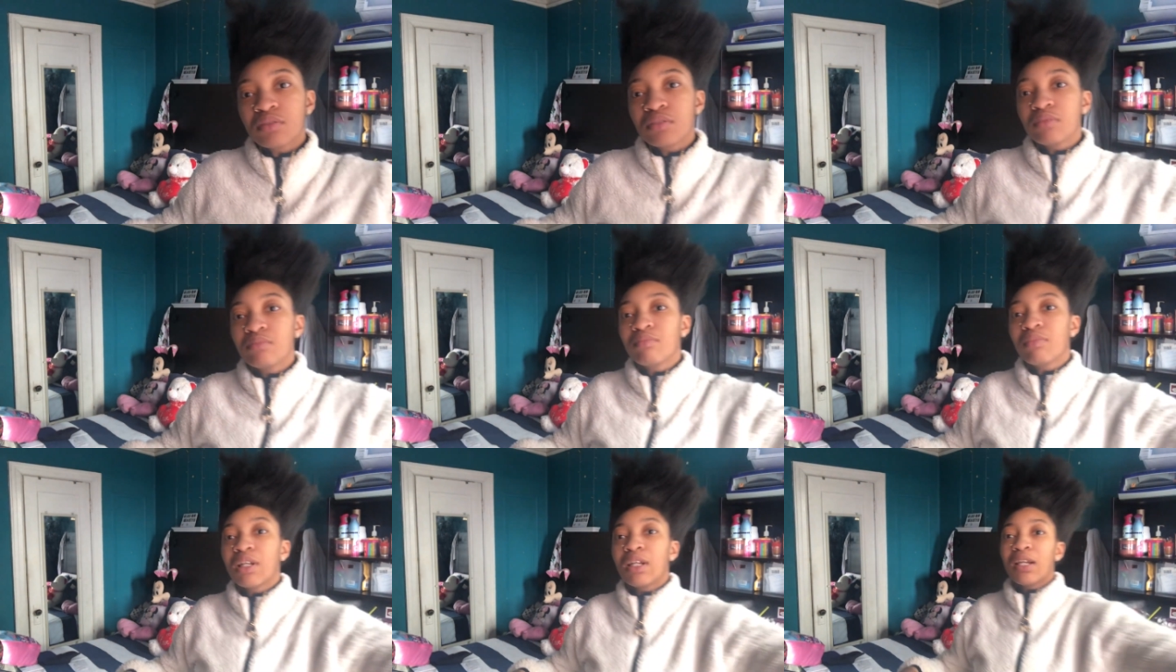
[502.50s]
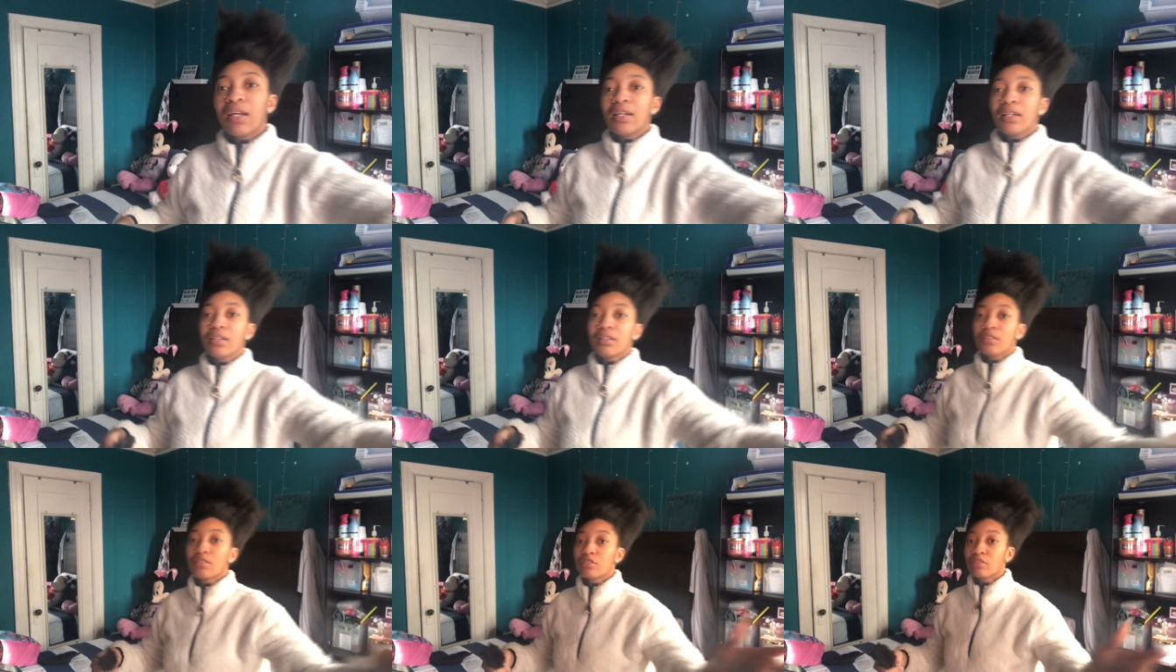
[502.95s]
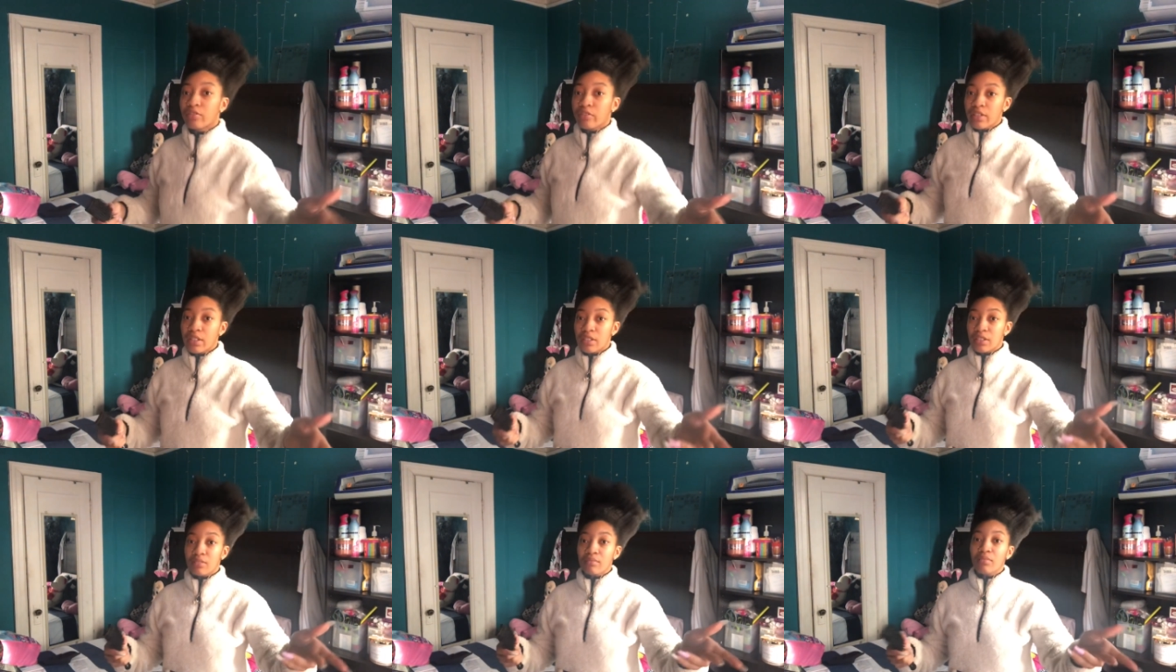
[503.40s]
my lighting is
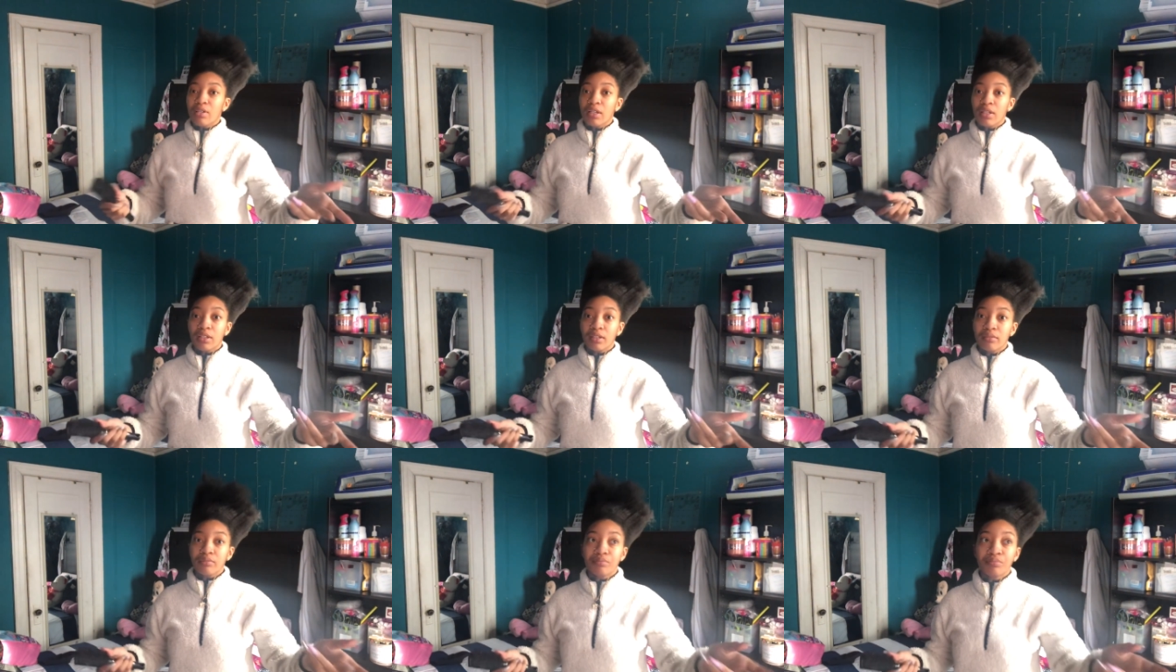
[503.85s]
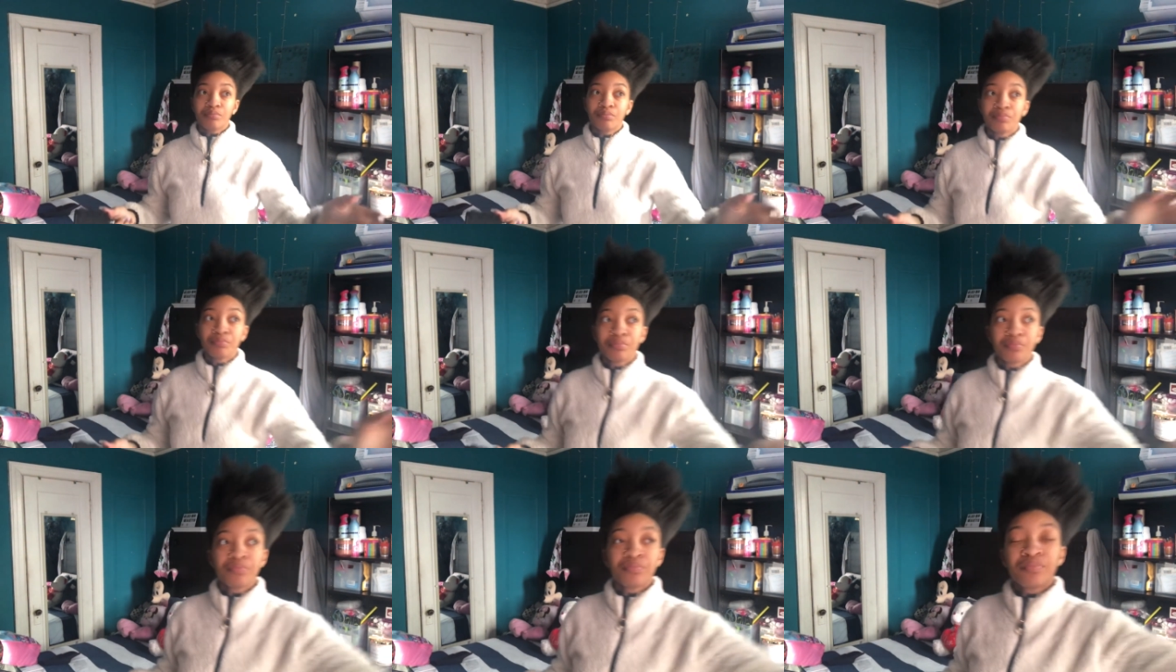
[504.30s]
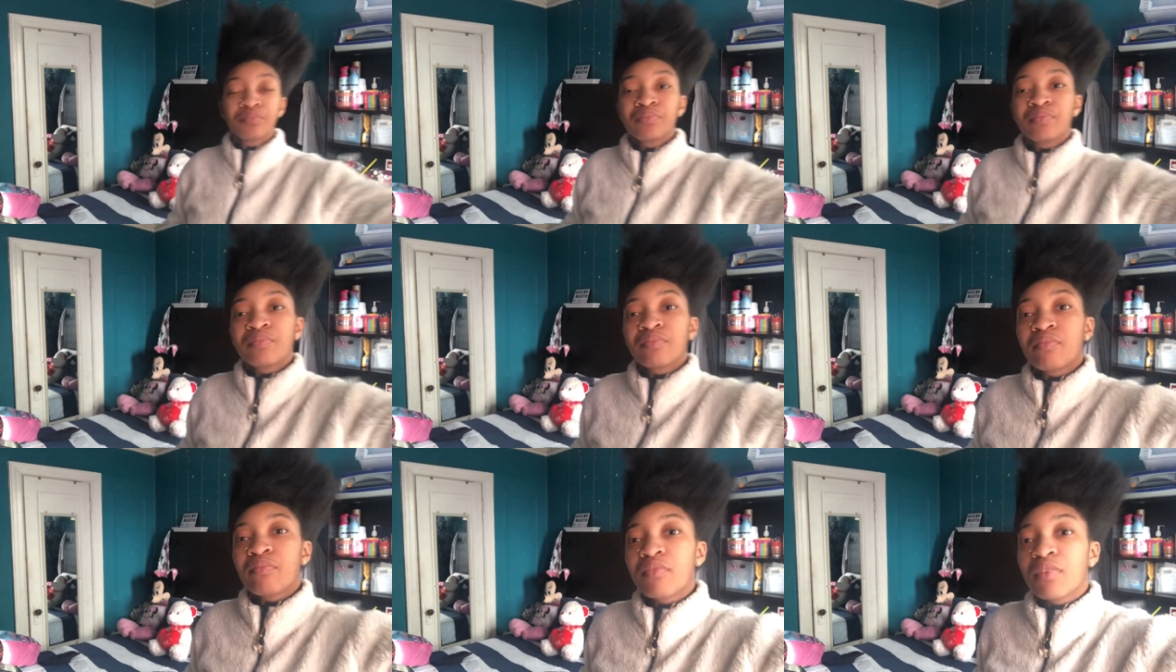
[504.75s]
crazy, but
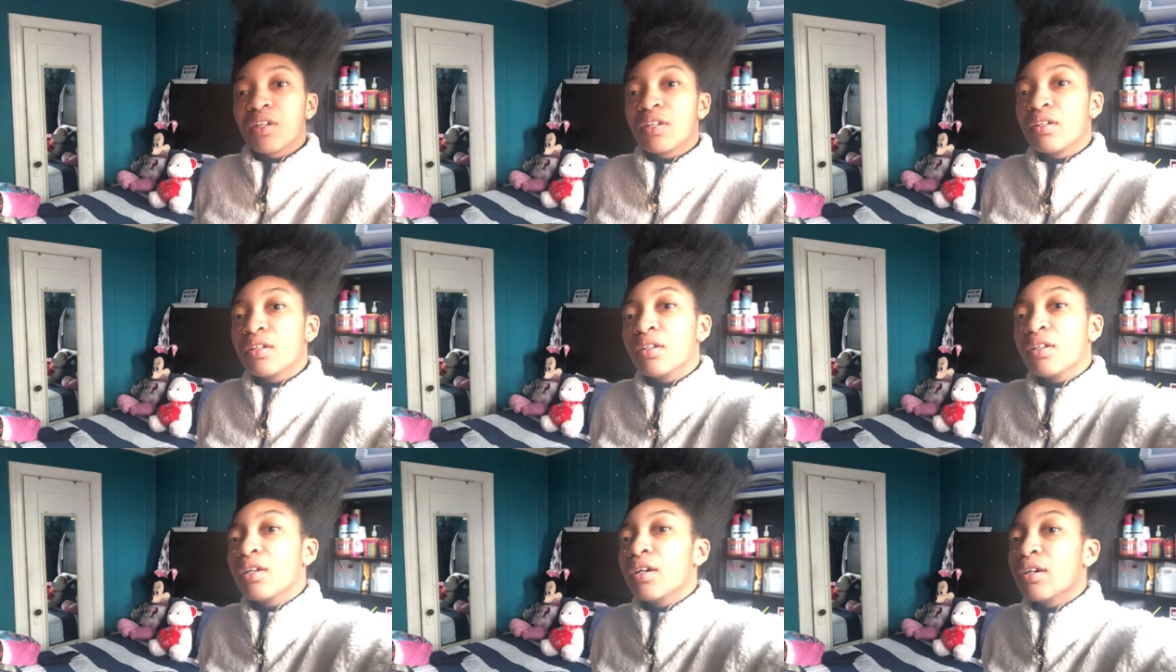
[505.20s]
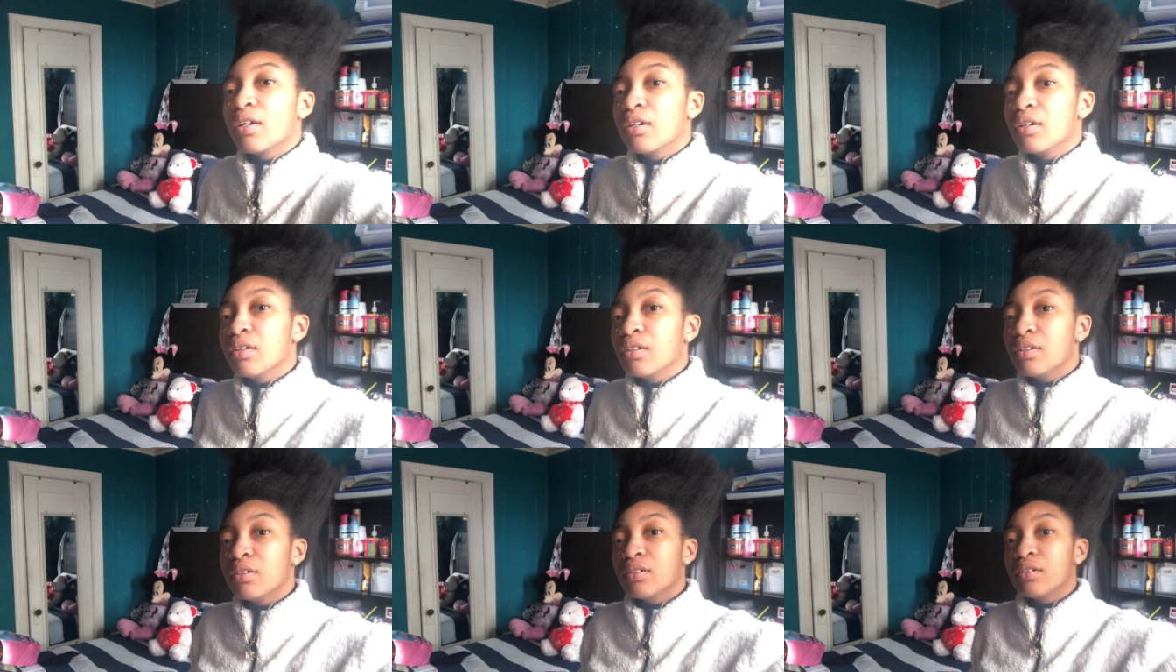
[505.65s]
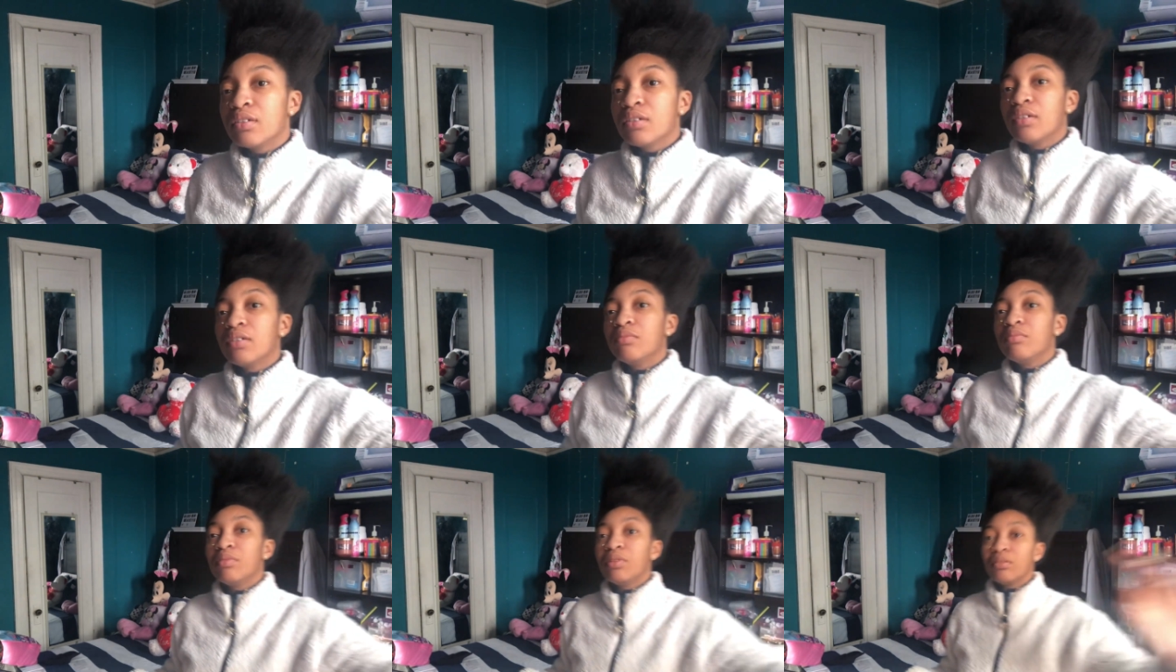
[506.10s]
that glare is
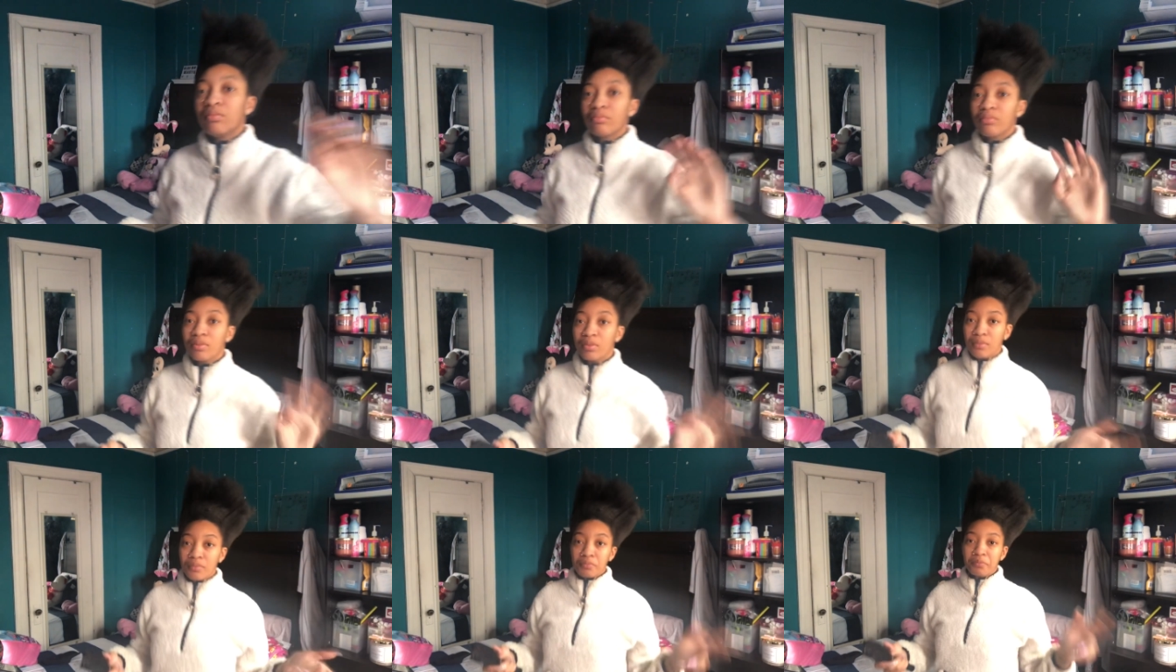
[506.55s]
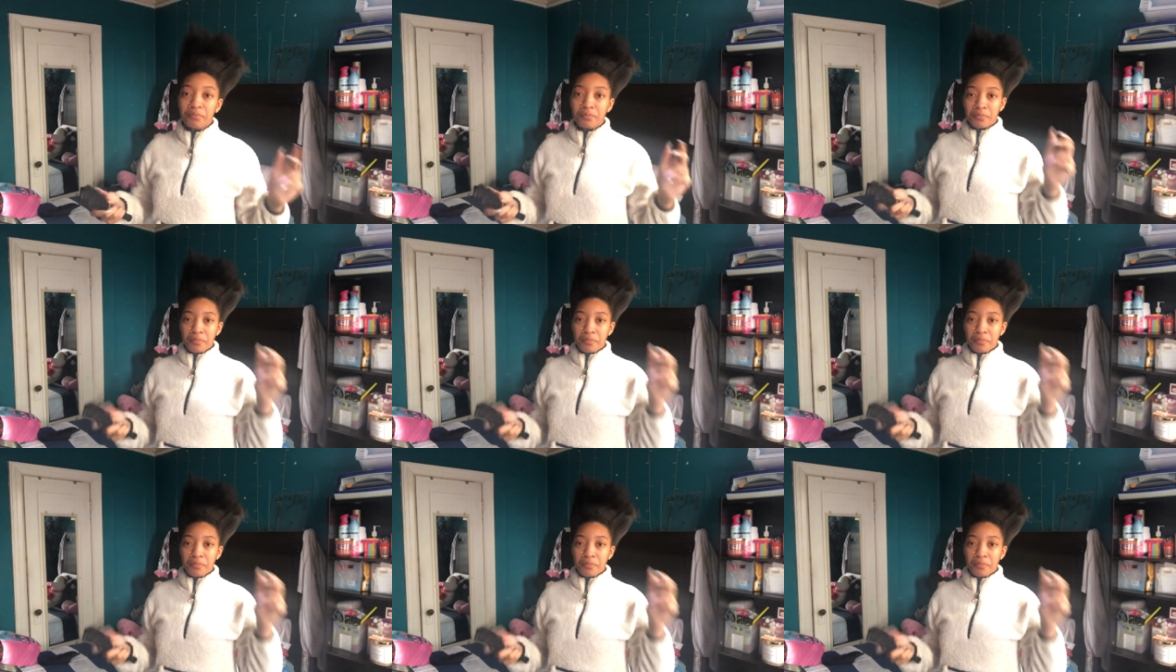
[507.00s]
hitting me. Boom.